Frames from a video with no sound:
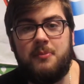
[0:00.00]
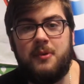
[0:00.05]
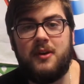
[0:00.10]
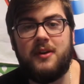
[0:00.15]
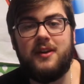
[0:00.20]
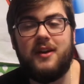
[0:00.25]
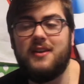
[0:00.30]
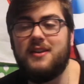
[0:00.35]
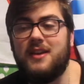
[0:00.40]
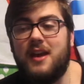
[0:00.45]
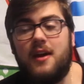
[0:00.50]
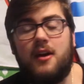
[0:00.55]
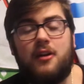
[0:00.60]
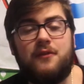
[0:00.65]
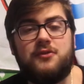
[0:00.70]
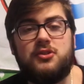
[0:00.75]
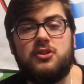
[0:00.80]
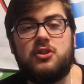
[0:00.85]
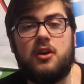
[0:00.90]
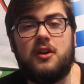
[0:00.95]
But
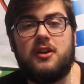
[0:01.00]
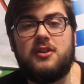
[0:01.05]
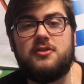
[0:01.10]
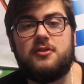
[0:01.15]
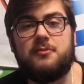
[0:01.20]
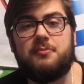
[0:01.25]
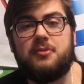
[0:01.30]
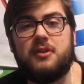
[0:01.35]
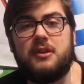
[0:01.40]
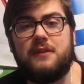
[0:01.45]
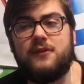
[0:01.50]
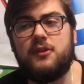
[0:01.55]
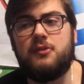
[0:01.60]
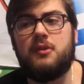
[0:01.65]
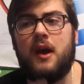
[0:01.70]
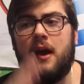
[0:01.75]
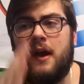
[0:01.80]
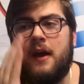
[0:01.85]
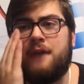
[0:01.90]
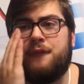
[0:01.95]
obviously going into the
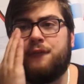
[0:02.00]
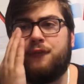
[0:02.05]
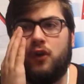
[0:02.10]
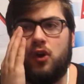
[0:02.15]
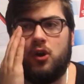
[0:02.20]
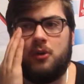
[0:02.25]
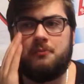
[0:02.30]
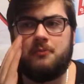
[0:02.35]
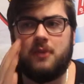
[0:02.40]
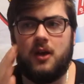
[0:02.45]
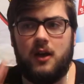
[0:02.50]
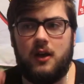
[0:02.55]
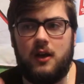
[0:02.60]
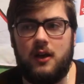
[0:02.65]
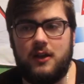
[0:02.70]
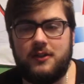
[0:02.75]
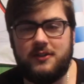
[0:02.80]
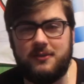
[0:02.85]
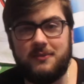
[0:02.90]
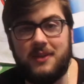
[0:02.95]
preview, Fulham,
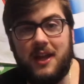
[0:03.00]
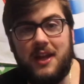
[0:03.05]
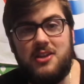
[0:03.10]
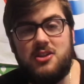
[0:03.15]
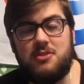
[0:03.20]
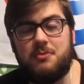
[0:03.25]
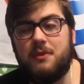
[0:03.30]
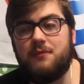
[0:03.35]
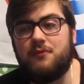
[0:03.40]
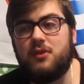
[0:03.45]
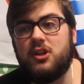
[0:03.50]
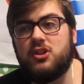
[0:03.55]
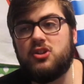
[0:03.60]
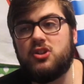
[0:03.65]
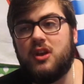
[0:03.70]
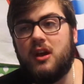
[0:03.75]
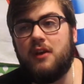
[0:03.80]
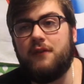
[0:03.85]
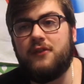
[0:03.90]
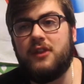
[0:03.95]
some danger men really
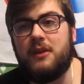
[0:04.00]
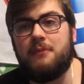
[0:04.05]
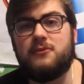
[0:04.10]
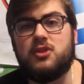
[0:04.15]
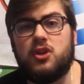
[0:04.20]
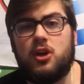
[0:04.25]
took out for them.